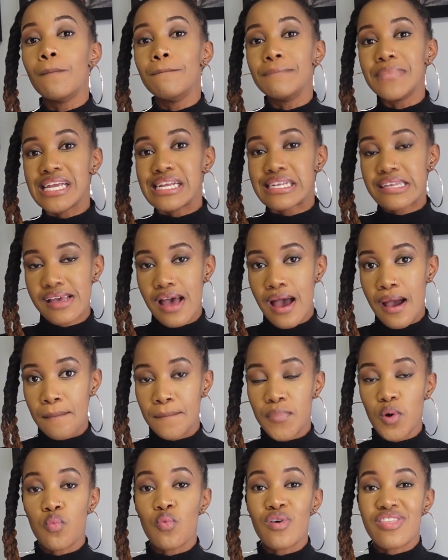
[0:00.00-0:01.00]
meet
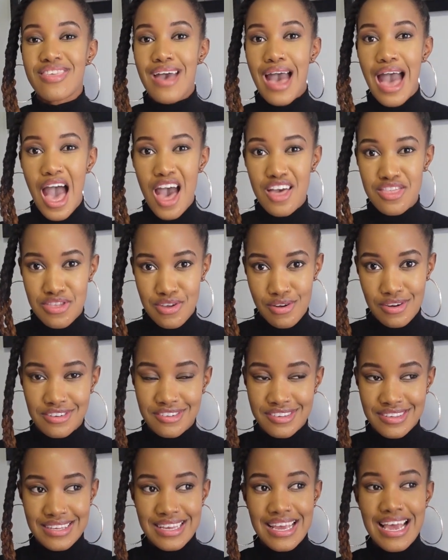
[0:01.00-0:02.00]
up with
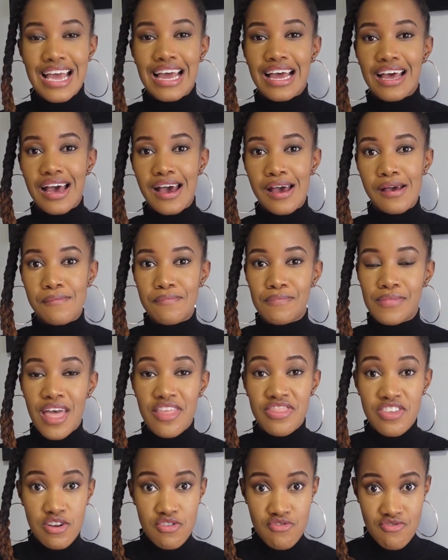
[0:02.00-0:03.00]
others,
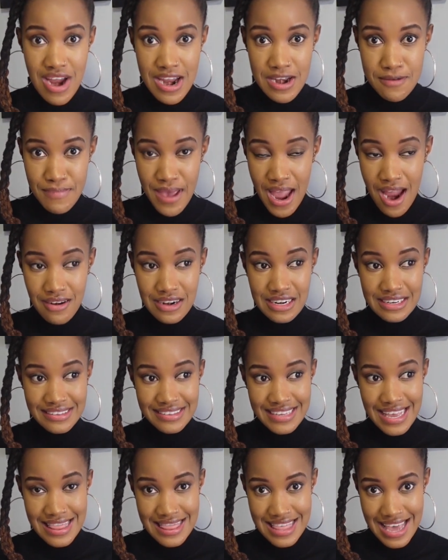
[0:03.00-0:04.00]
the grandparents
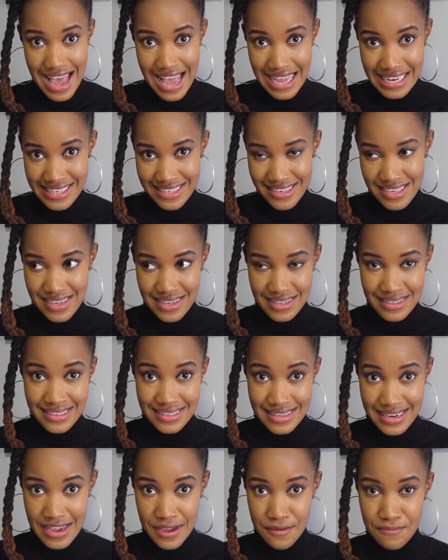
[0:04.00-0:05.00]
and the aunties,
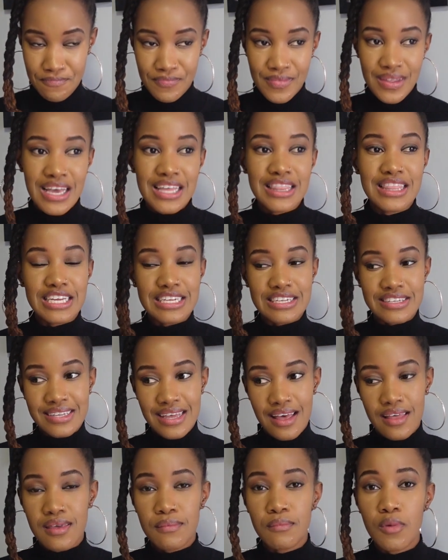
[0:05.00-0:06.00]
ne? They
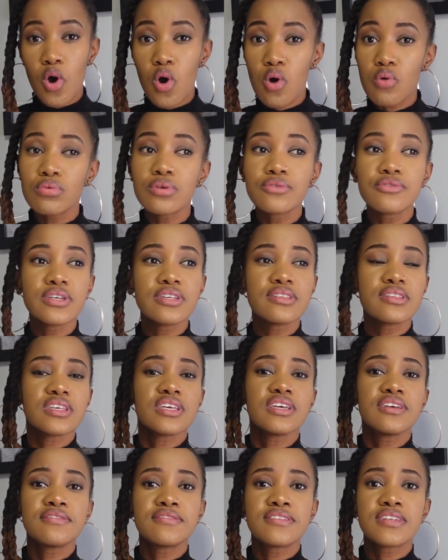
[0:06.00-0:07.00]
tell them, oh, we
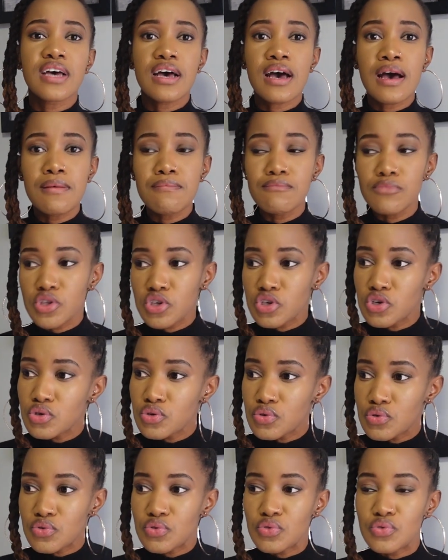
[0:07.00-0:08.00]
received
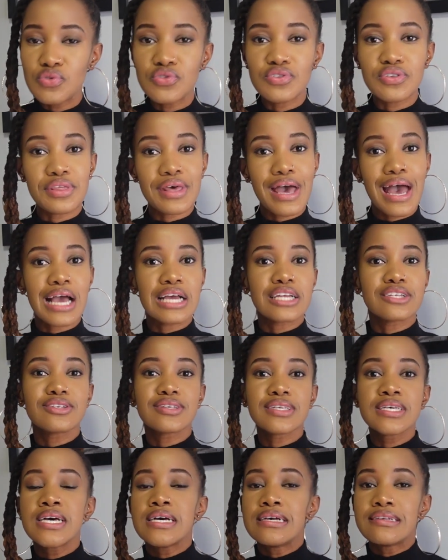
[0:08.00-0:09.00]
news that
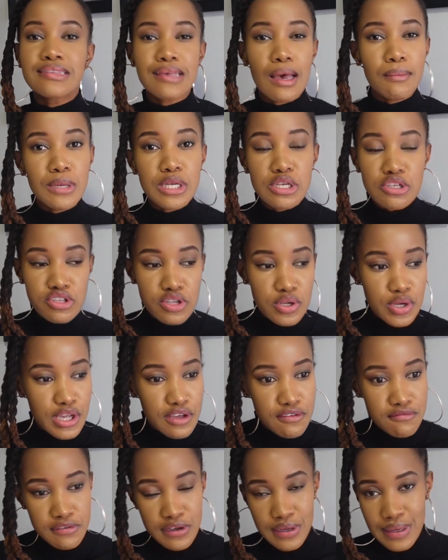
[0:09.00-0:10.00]
someone is
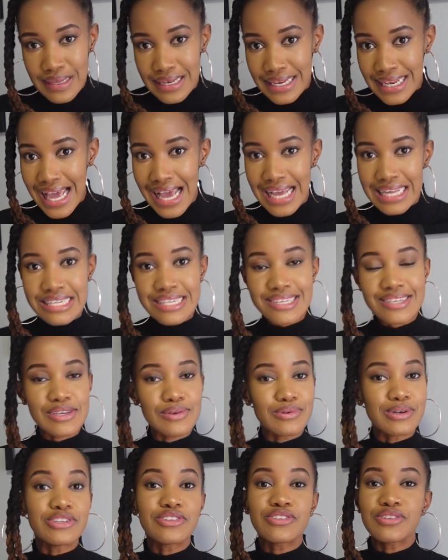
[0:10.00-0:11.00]
looking for Colette, he
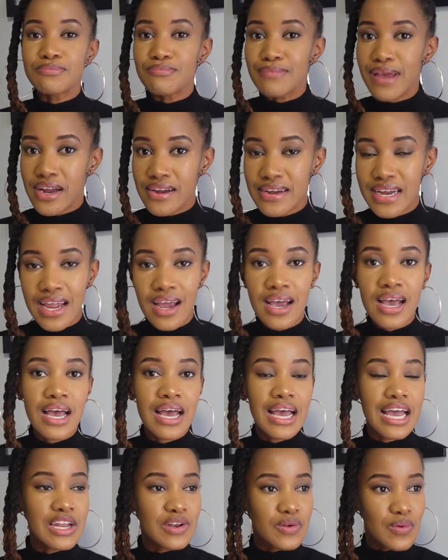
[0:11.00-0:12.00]
wants to marry her
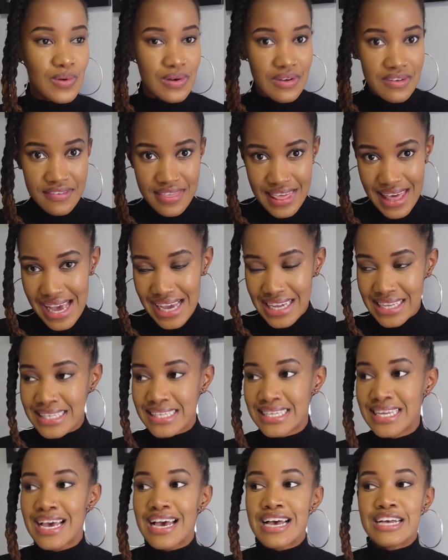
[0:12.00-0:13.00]
and all of that.
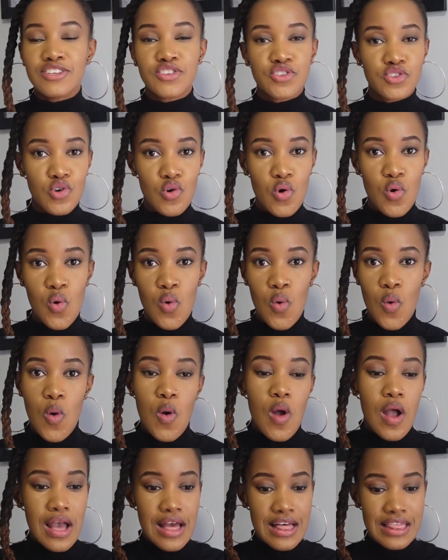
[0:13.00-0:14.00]
So
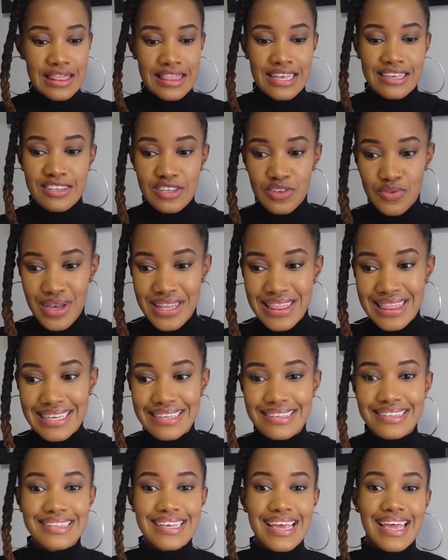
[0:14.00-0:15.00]
this is what
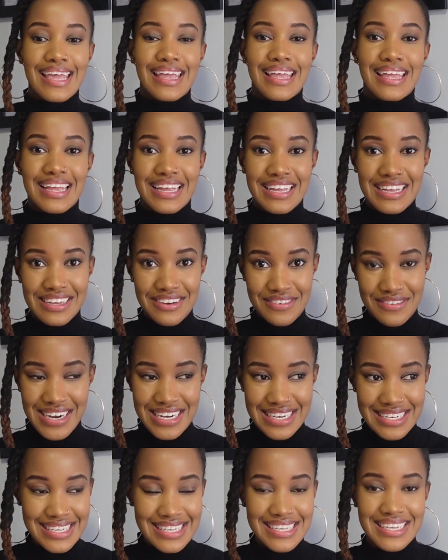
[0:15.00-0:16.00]
they say,
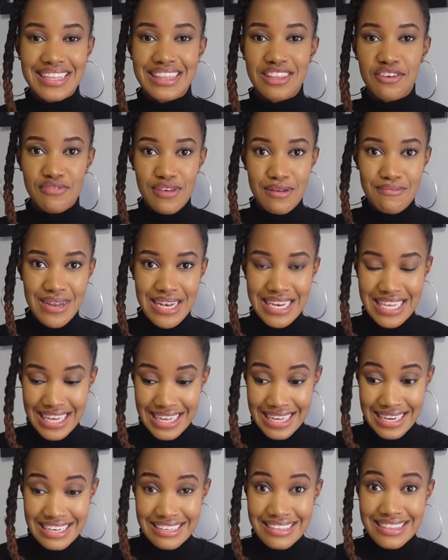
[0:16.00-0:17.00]
right? The family
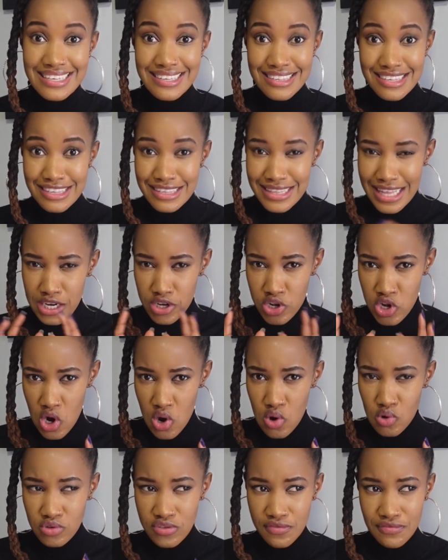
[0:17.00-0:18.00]
agrees. This is the
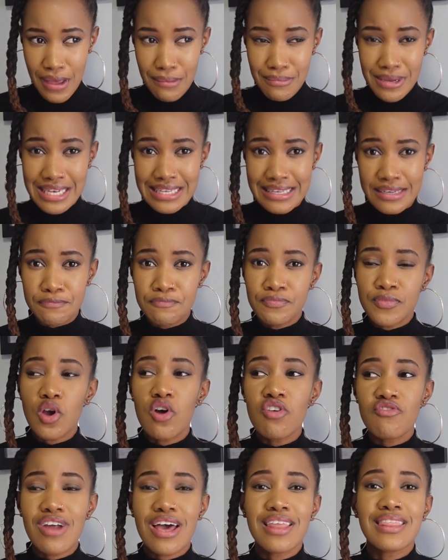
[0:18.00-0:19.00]
close family,
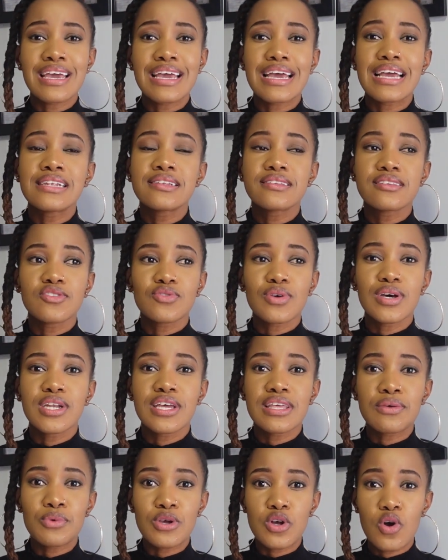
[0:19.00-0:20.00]
or rather in
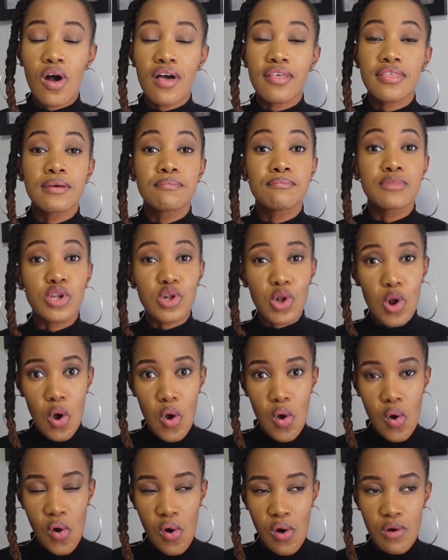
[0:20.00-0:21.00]
Setswana, we call them
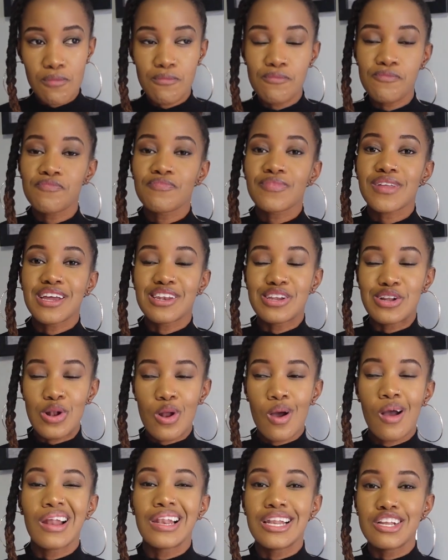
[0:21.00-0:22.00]
Ditoho.
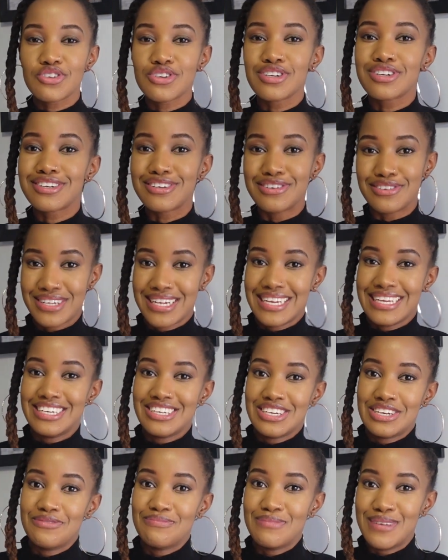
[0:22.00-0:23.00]
Ditoho, literal
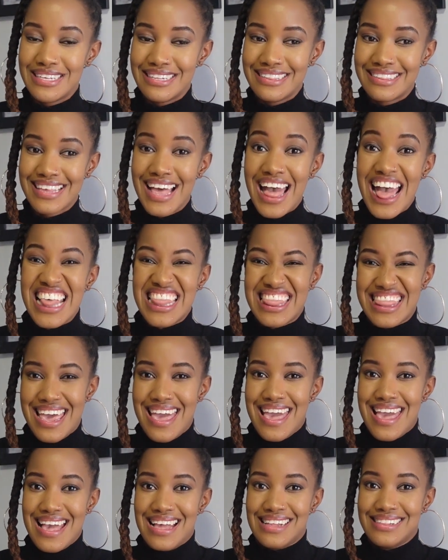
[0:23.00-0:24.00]
translation, means the
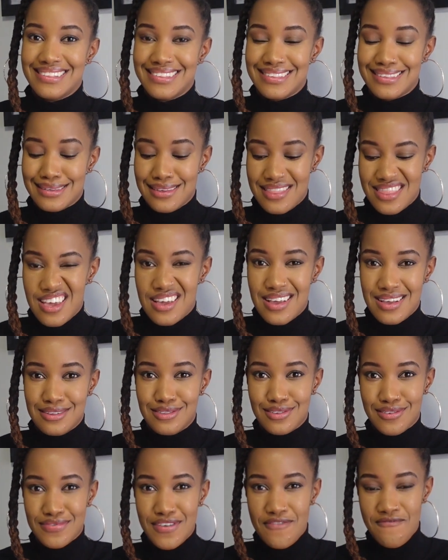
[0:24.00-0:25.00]

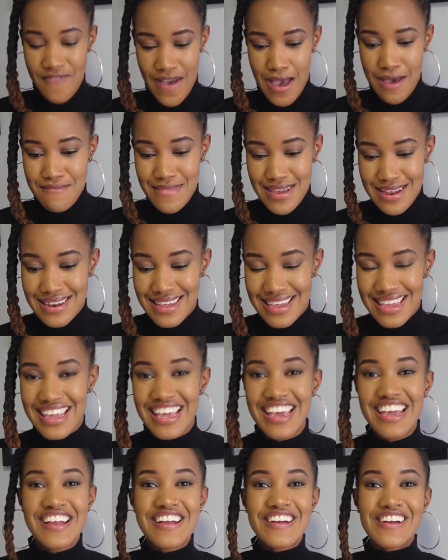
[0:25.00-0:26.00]
heads of the family,
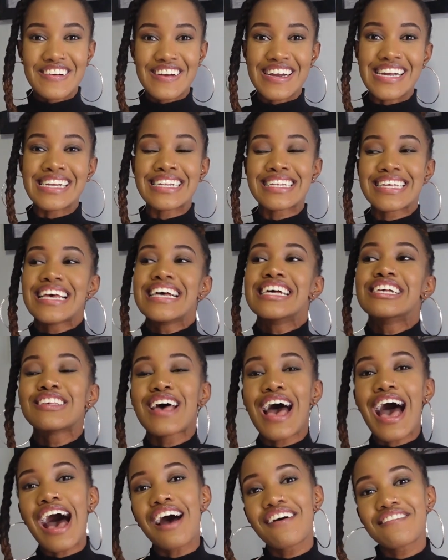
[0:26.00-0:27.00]
right? So
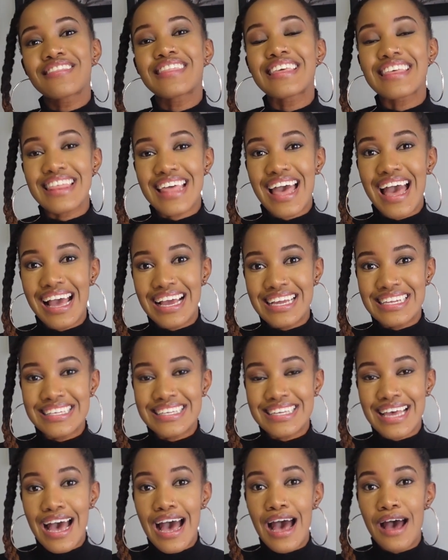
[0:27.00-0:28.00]
after
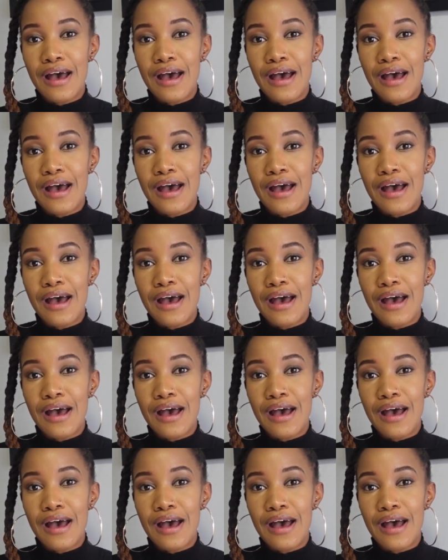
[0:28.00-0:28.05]
that,